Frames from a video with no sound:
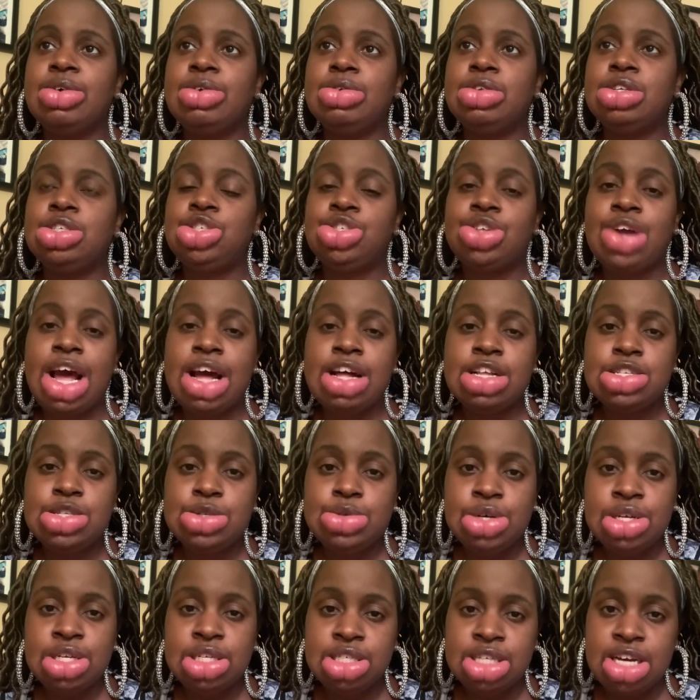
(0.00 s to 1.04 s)
trying
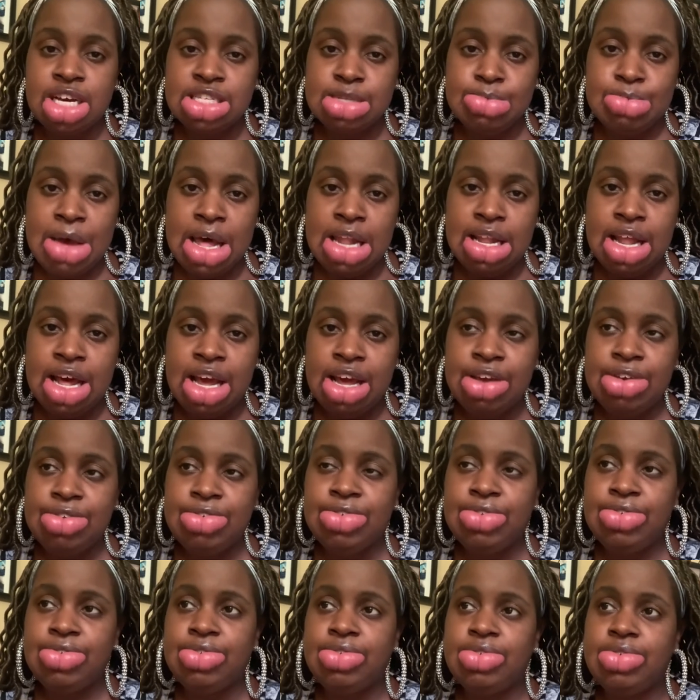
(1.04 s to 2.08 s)
to adjust my life
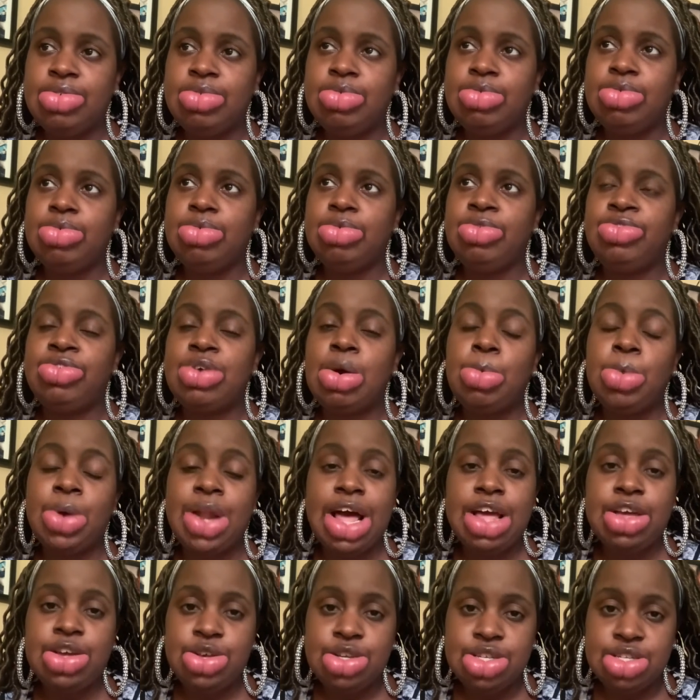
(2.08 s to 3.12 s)
from what
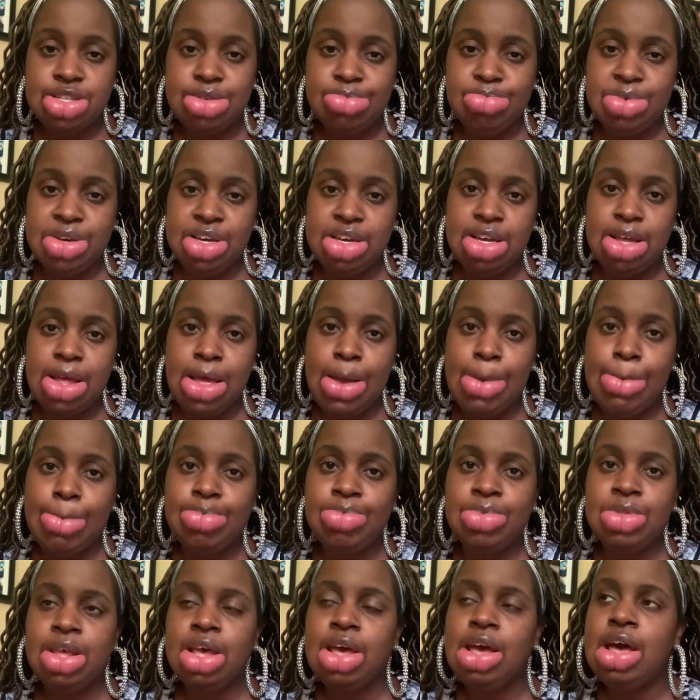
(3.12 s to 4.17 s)
I used to be,
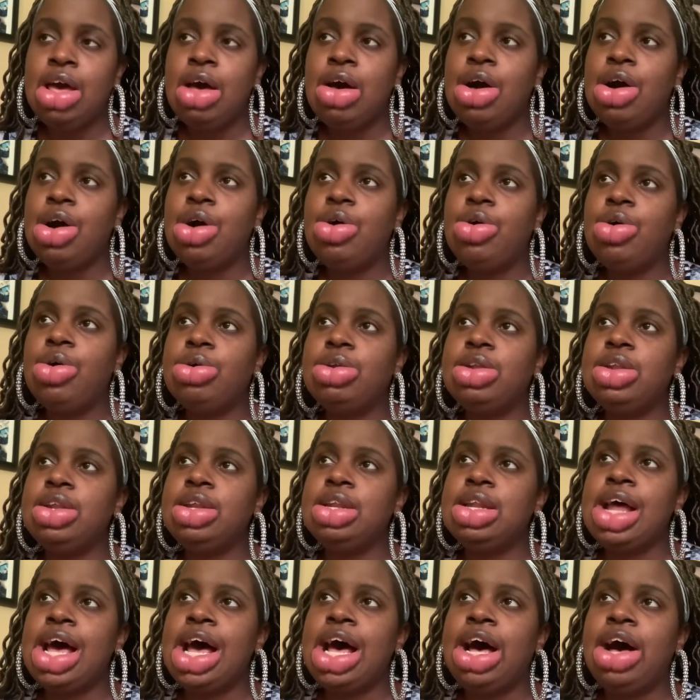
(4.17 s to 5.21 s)

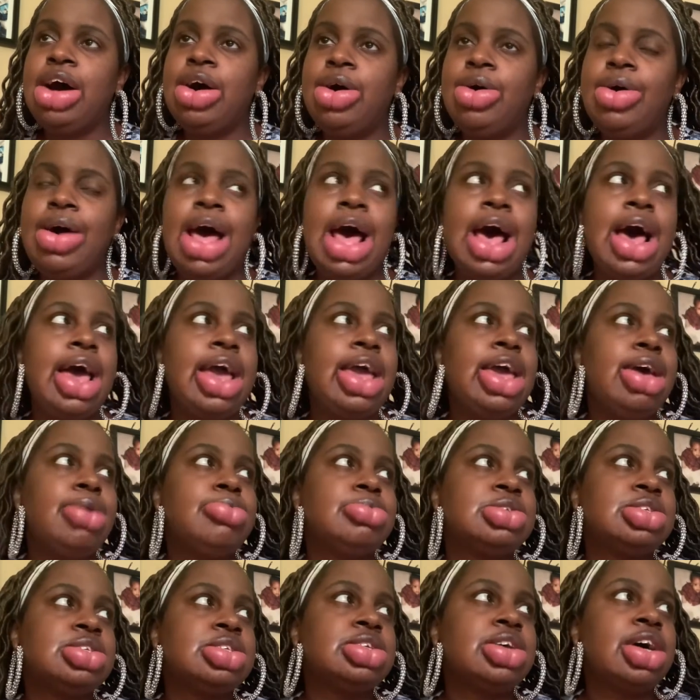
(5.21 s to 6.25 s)
now I
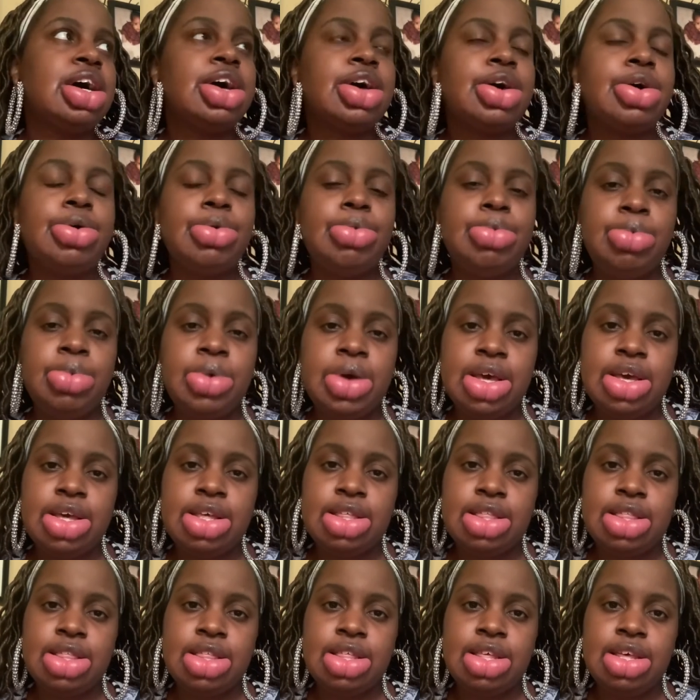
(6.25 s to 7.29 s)
am stuck
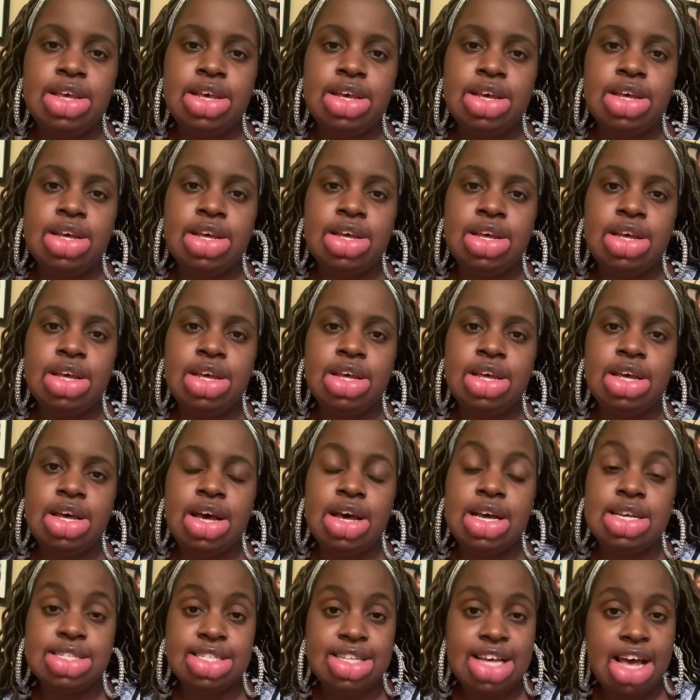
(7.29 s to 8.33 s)
with
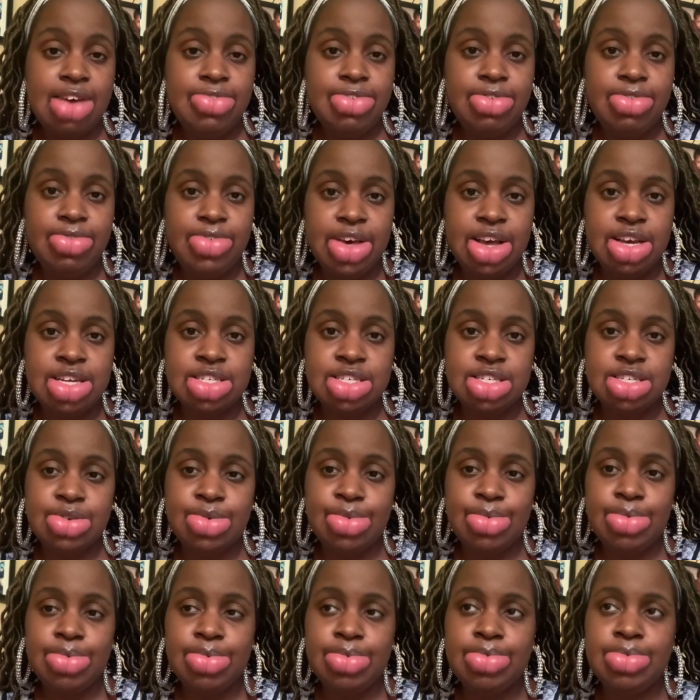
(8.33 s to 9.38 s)
a staph infection.
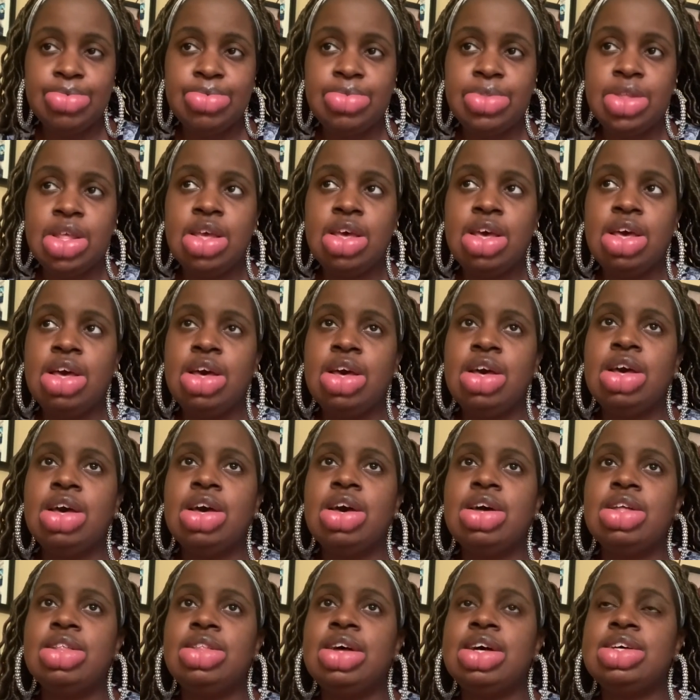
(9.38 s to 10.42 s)

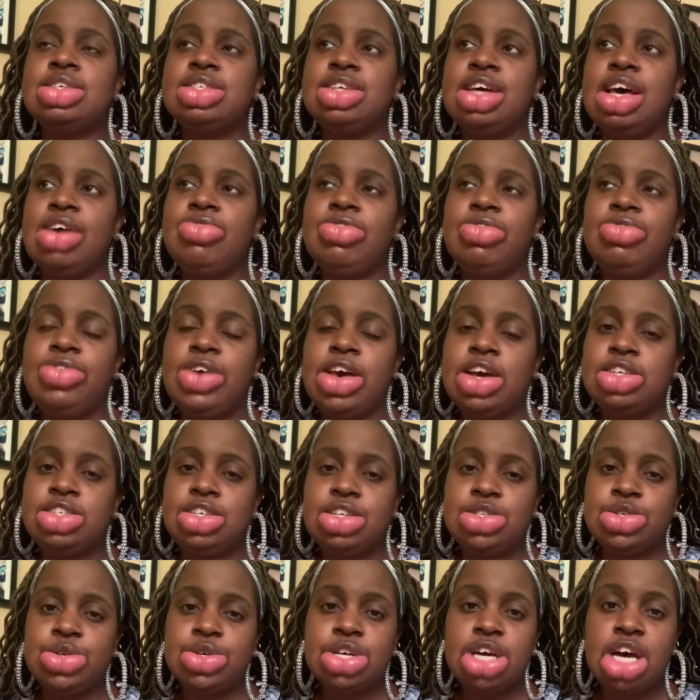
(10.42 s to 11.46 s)
That staph
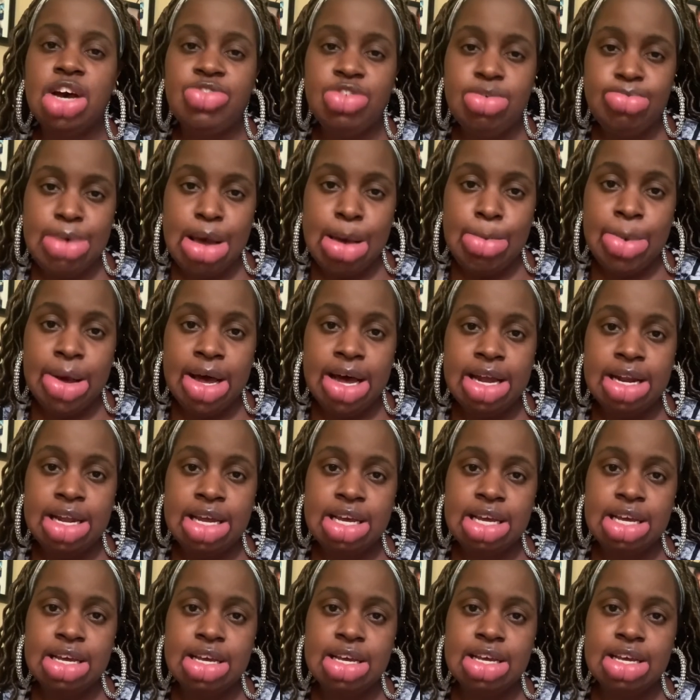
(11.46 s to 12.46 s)
infection took over my body,